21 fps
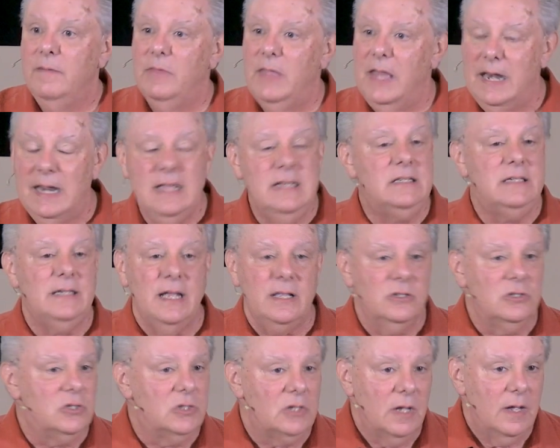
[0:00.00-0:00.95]
that he
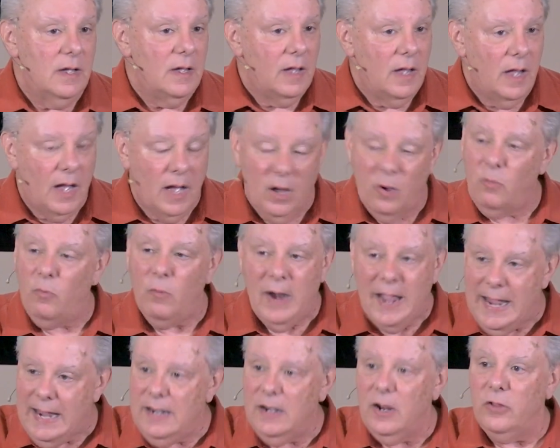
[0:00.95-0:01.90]
sends
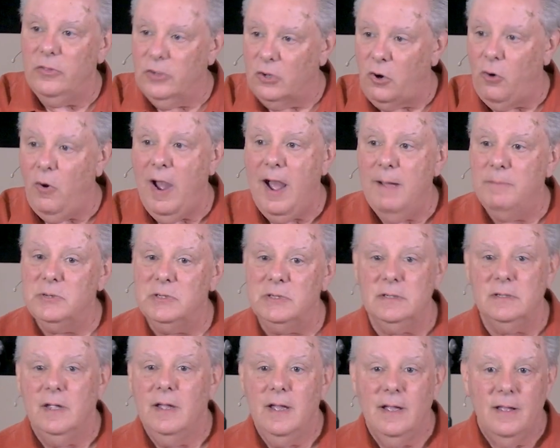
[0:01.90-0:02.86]
rain on the
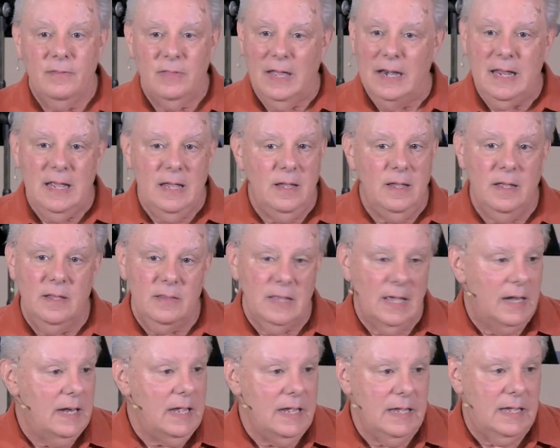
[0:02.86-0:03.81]
crops,
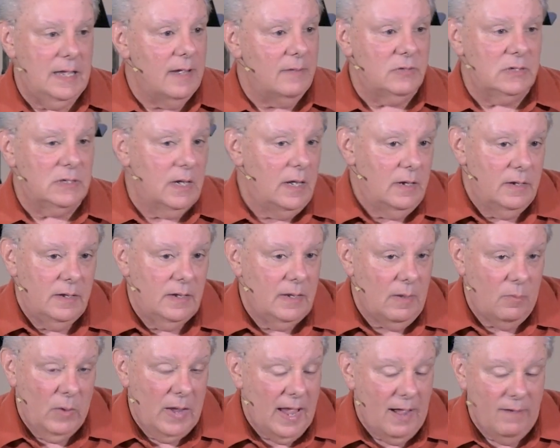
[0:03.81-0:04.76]

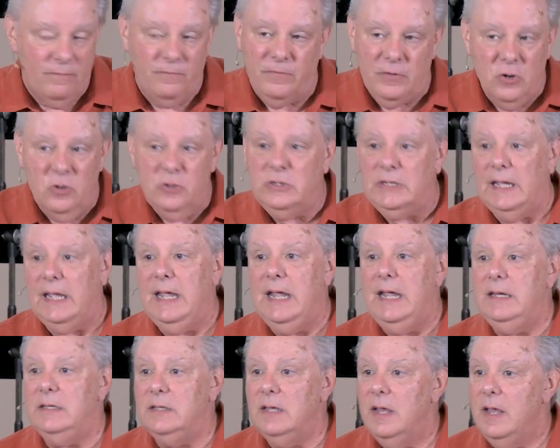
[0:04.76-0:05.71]
we have food to
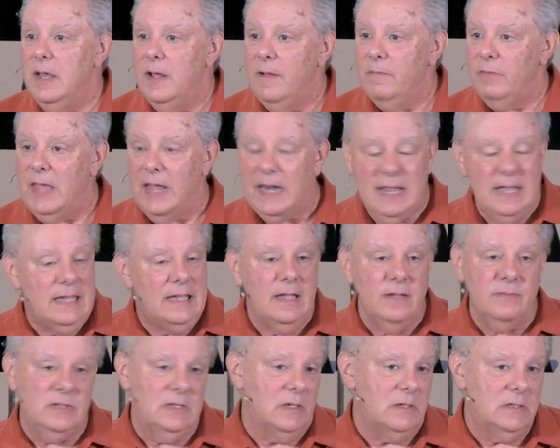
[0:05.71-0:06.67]
eat, that he
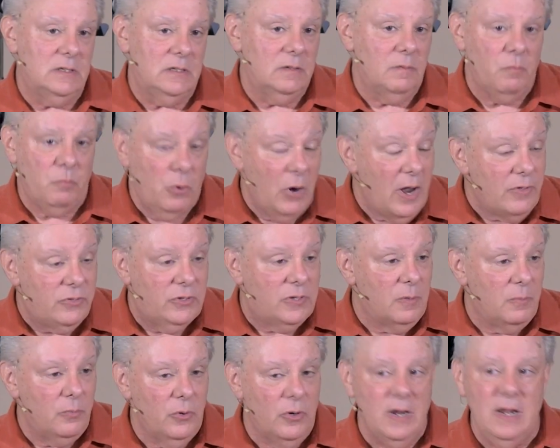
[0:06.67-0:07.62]
gives us breath
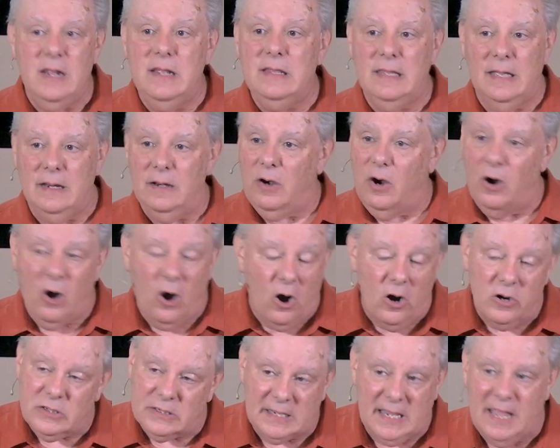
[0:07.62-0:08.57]
to breathe, that our
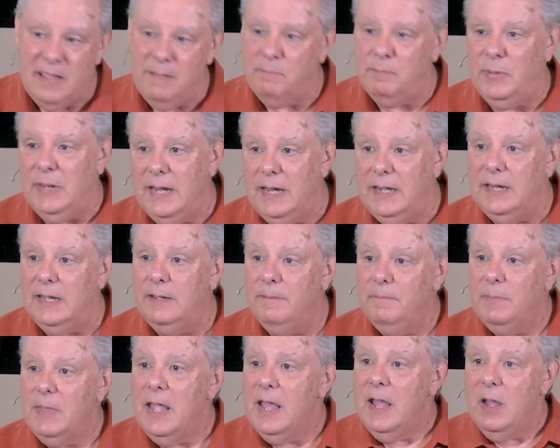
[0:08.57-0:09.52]
hearts keep beating.
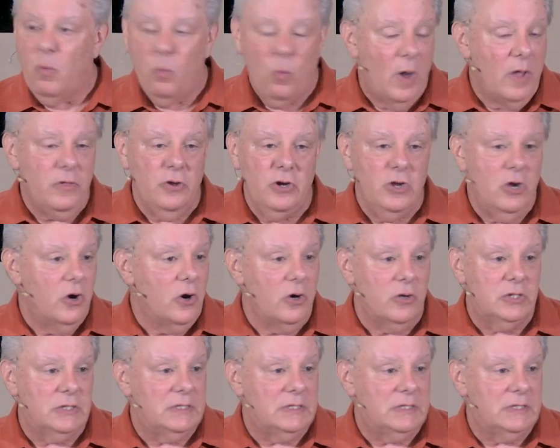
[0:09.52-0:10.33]
Whether you're